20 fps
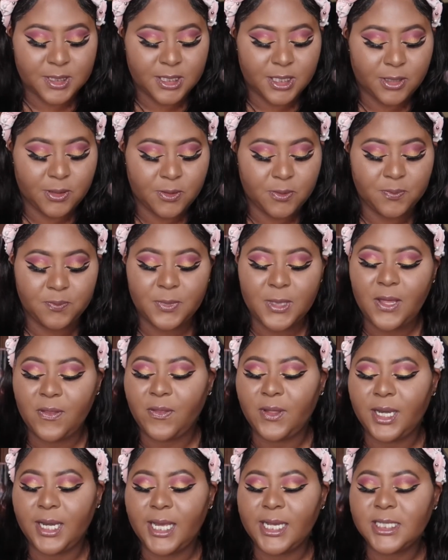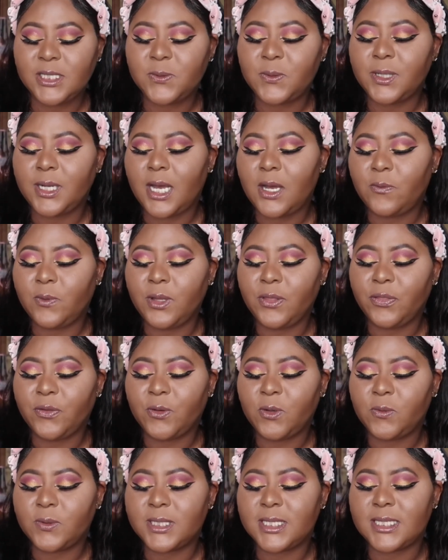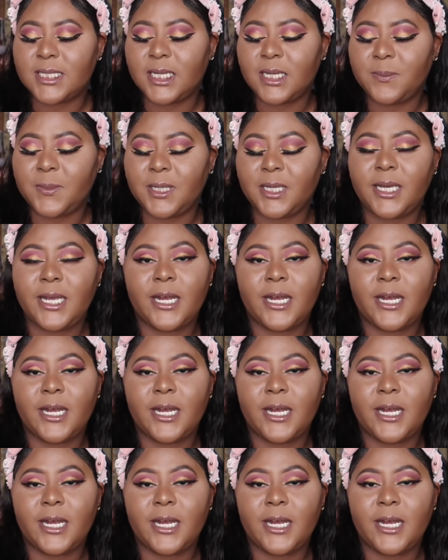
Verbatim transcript: So the next one I went through was Cinnamon